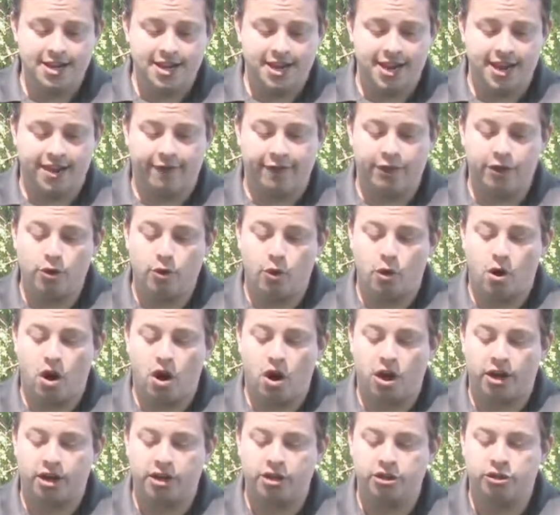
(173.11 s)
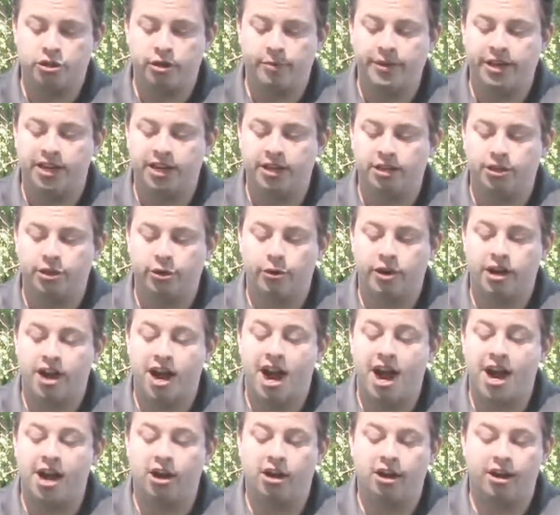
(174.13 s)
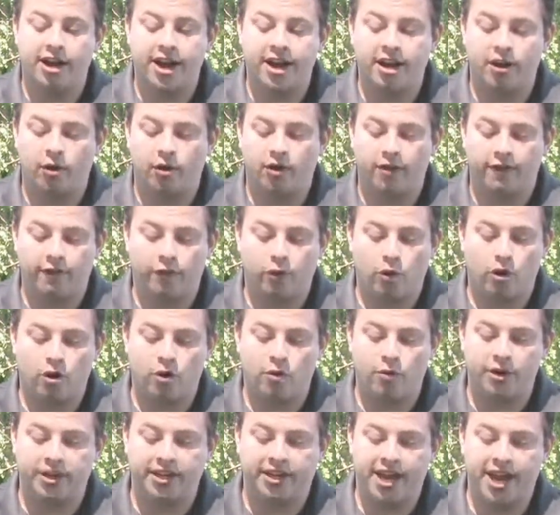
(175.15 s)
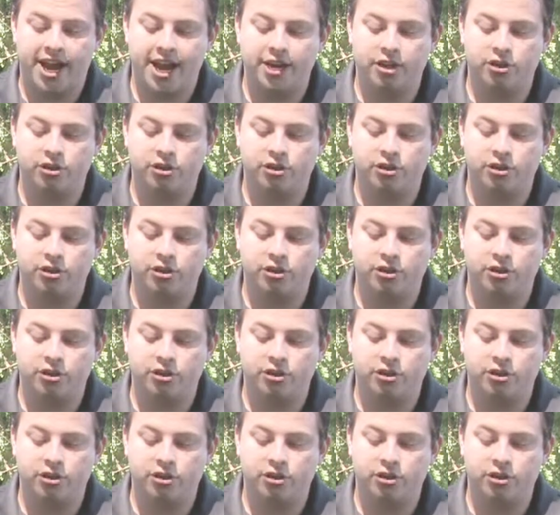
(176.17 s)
If you are contributing to an IRA or a 401k,